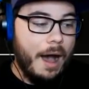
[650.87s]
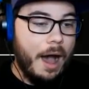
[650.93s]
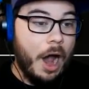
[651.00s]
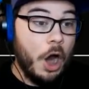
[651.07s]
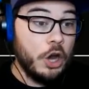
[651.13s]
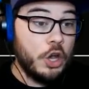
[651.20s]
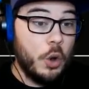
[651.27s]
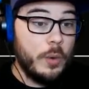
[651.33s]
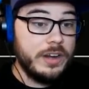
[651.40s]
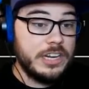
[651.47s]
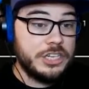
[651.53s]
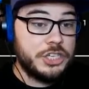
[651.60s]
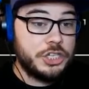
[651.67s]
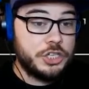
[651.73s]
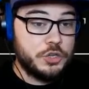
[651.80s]
are going
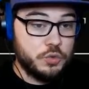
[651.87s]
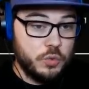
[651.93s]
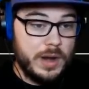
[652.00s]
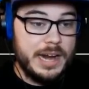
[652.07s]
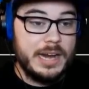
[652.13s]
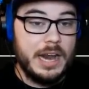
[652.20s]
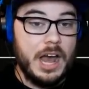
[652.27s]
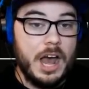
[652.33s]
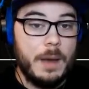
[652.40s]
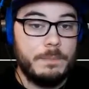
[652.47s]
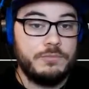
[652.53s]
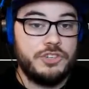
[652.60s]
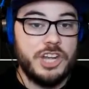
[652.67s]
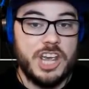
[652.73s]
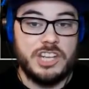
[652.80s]
to straight
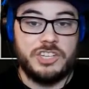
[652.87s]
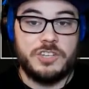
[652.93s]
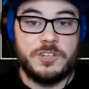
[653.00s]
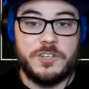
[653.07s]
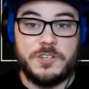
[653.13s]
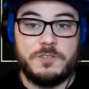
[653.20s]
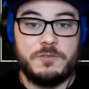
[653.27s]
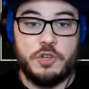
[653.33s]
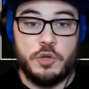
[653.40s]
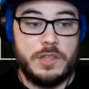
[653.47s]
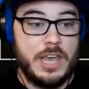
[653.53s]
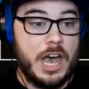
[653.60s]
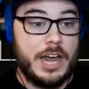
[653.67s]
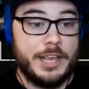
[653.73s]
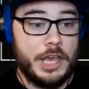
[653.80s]
up just do
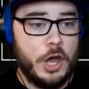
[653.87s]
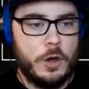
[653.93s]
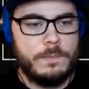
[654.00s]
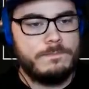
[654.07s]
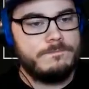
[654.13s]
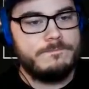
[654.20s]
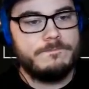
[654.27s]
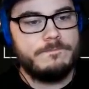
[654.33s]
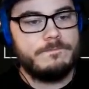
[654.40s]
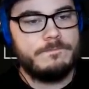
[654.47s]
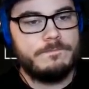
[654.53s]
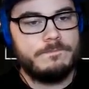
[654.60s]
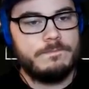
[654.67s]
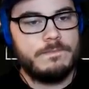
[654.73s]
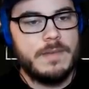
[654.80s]
the audio.
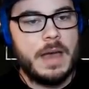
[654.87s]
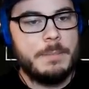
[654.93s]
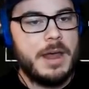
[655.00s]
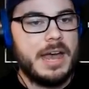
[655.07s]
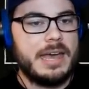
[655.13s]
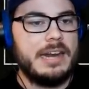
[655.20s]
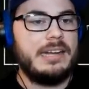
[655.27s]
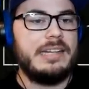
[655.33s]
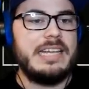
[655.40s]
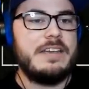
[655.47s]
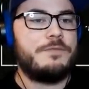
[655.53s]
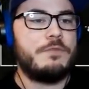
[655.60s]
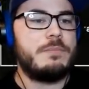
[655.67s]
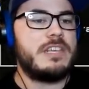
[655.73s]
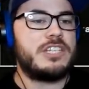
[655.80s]
I'm not gonna
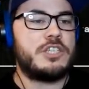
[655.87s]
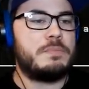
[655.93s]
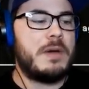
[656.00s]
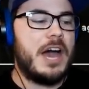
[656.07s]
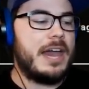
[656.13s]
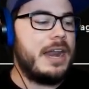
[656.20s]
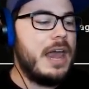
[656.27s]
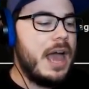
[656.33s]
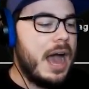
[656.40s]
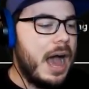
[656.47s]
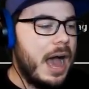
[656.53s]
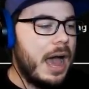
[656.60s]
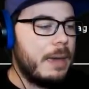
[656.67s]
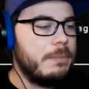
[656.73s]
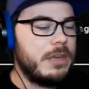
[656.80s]
leave from this spot.
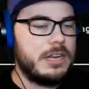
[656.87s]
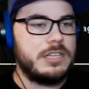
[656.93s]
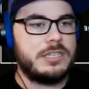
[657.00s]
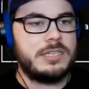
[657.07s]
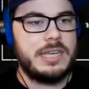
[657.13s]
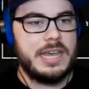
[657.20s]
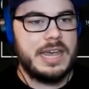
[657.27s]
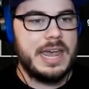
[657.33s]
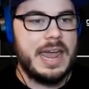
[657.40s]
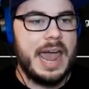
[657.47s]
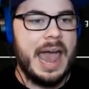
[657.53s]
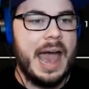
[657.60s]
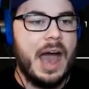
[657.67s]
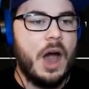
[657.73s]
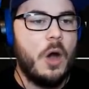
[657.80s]
I'm gonna see
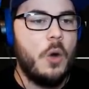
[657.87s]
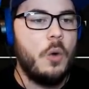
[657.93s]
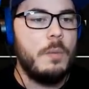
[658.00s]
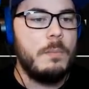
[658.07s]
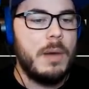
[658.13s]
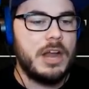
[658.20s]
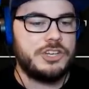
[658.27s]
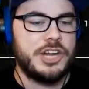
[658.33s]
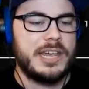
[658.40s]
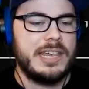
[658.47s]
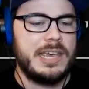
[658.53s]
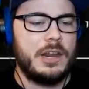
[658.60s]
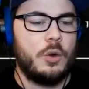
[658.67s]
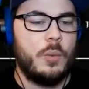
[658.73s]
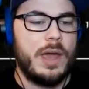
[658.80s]
how much I
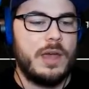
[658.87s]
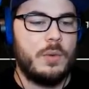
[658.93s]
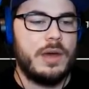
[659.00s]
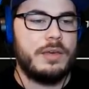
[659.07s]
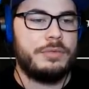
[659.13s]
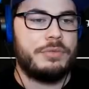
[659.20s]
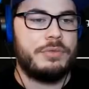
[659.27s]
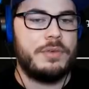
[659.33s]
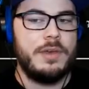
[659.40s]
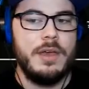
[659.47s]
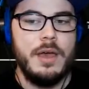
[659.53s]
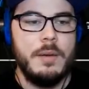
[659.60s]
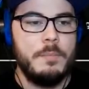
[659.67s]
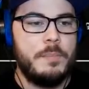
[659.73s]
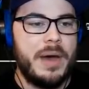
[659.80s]
can get away with
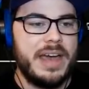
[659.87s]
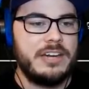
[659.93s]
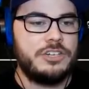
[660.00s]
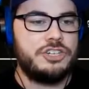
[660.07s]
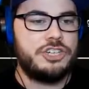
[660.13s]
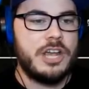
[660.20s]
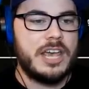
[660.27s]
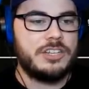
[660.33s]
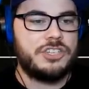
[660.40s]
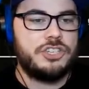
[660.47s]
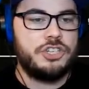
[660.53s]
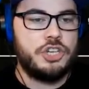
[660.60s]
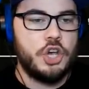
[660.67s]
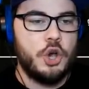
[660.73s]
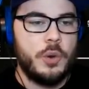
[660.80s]
by
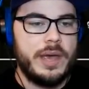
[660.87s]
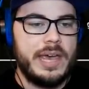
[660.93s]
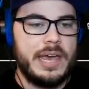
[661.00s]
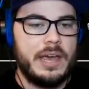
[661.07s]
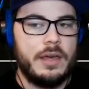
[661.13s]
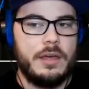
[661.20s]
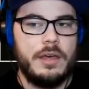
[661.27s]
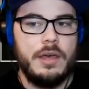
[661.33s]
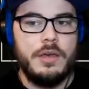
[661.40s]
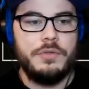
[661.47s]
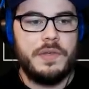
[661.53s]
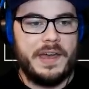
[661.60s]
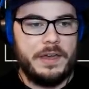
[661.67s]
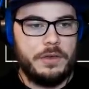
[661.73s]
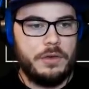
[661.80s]
just doing,
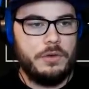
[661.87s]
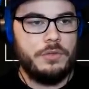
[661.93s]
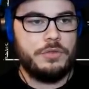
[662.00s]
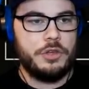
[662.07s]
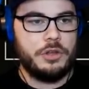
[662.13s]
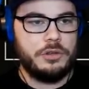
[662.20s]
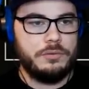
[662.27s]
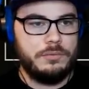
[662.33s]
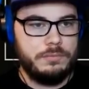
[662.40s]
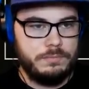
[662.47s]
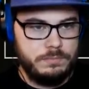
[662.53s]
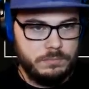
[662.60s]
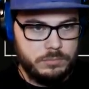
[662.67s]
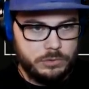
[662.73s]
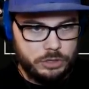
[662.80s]
like, the
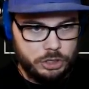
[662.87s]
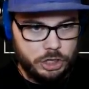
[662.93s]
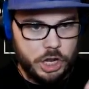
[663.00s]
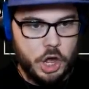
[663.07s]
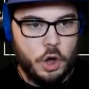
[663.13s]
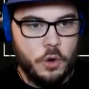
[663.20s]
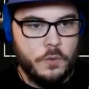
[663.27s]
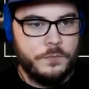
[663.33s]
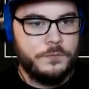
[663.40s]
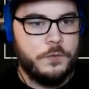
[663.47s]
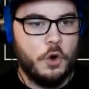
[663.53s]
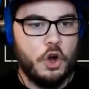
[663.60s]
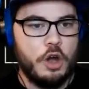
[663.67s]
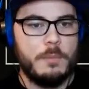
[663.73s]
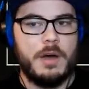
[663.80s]
low
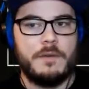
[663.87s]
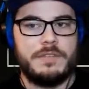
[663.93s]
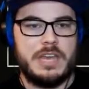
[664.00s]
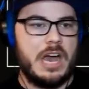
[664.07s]
form of the